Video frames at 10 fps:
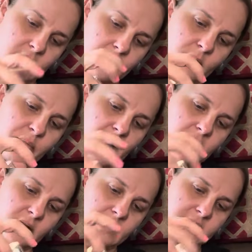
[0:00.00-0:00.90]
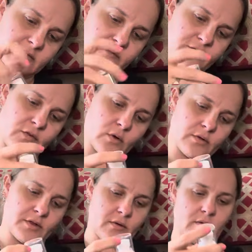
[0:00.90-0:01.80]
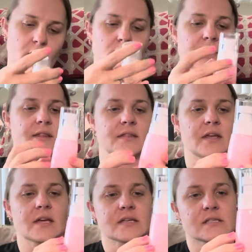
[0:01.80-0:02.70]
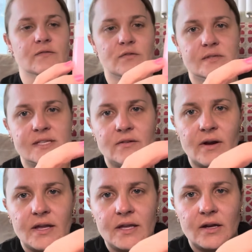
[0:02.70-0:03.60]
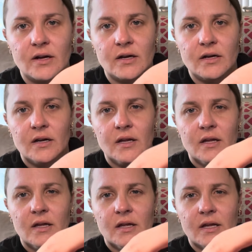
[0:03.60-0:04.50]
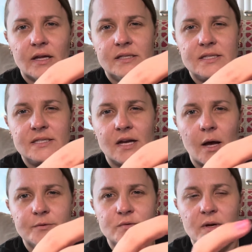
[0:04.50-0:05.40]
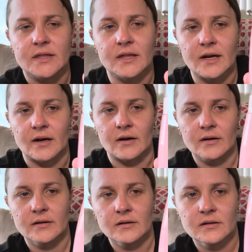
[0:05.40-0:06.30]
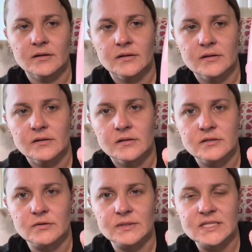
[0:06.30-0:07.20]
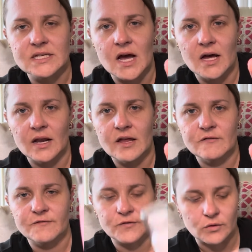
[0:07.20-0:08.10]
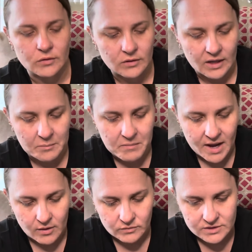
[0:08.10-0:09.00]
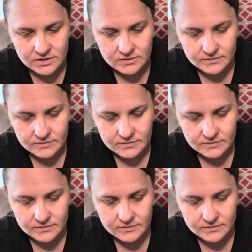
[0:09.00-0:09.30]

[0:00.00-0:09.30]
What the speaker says: The bottle isn't full, though. The only thing is, if you see right here, it stops right there. So it's not a full amount.